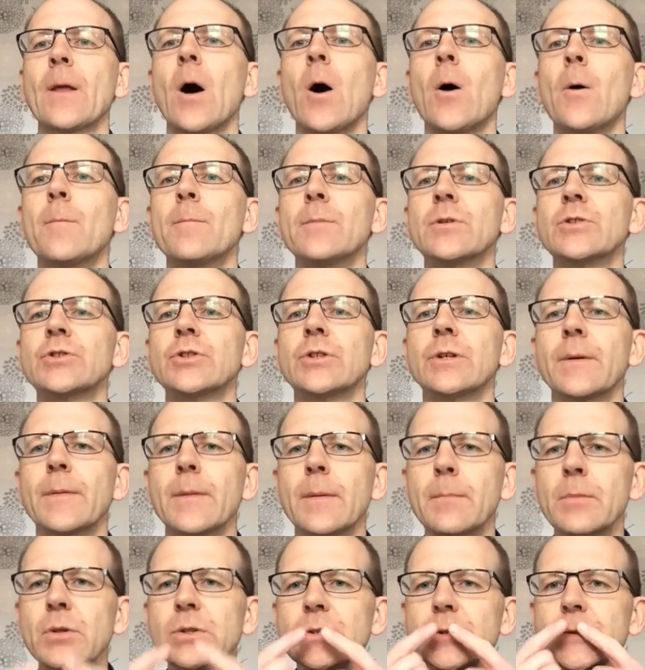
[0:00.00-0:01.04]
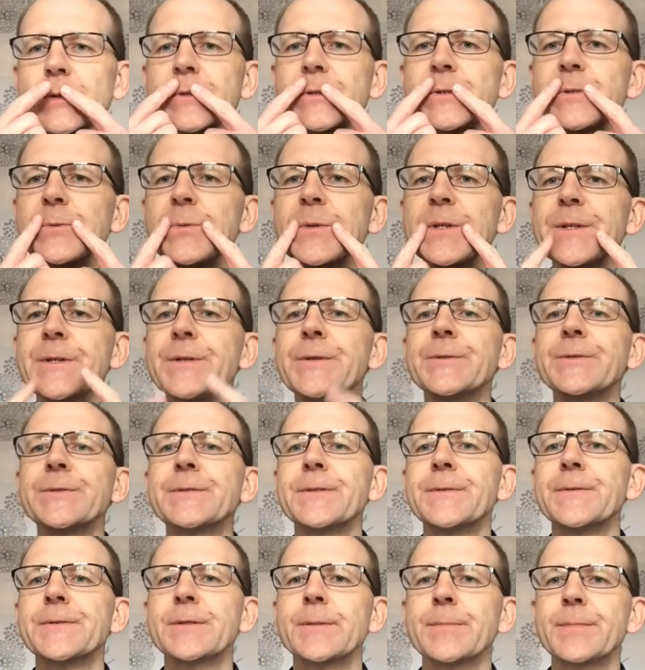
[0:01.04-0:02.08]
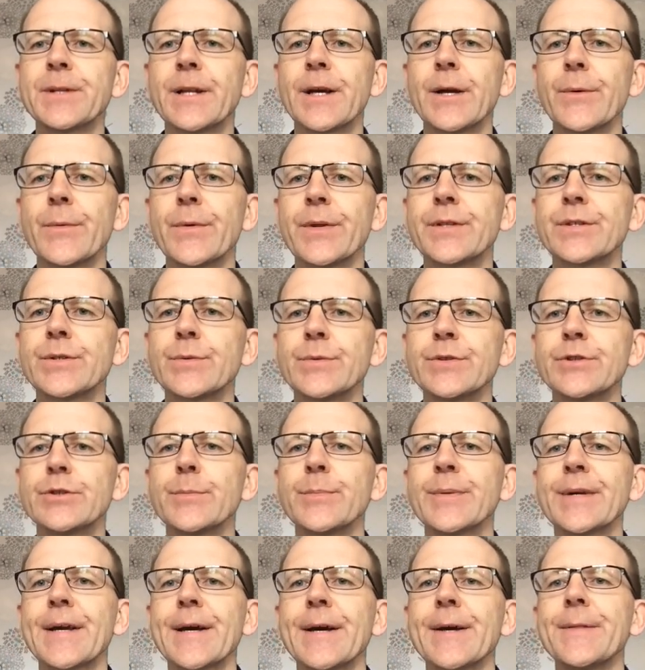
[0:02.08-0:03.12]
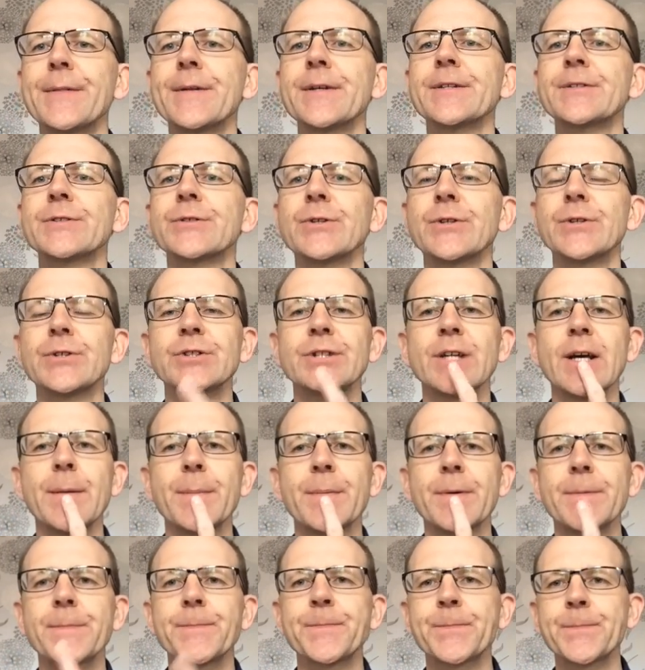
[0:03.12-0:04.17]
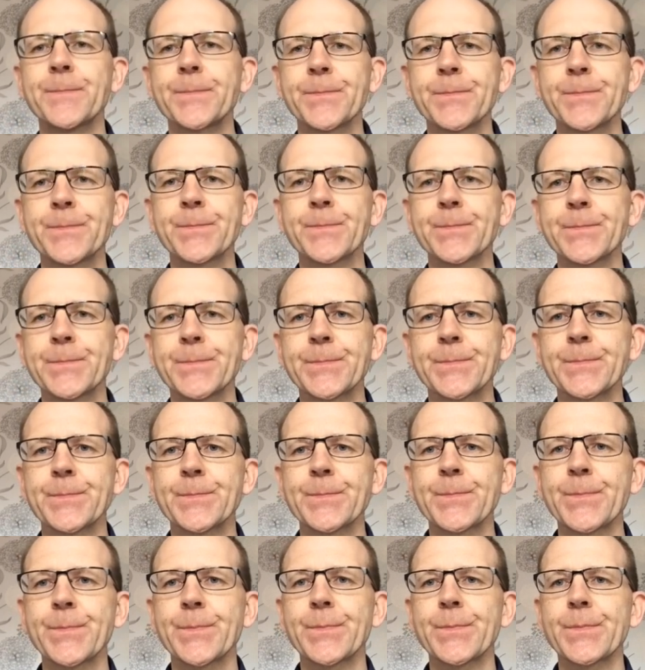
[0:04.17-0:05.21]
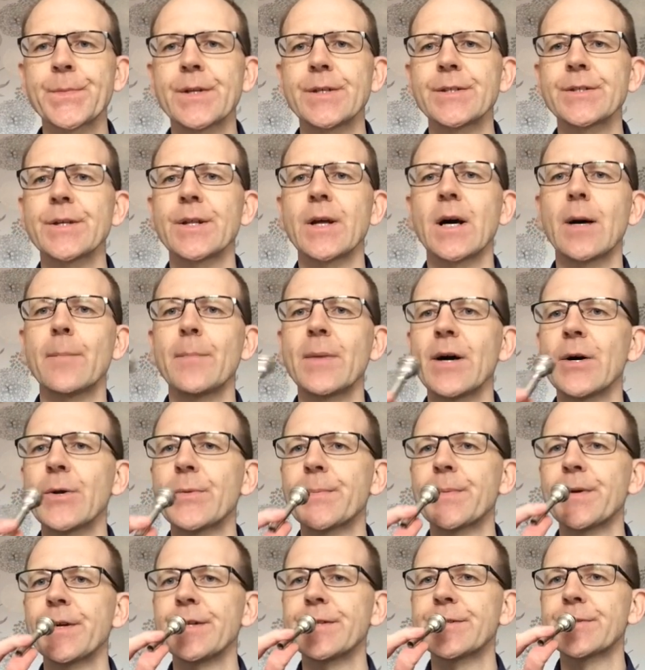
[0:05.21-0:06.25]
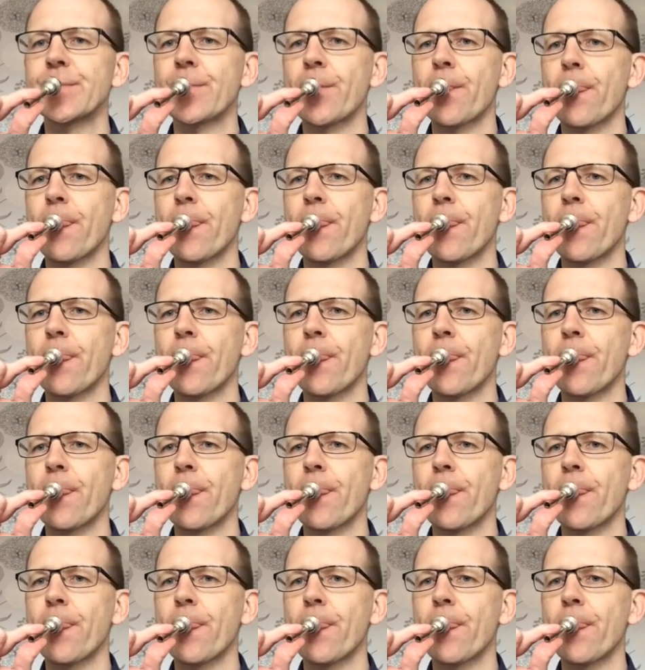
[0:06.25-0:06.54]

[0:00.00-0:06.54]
embouchure, the muscles that we use to play with. So we should be getting this sort of shape so that our mouthpiece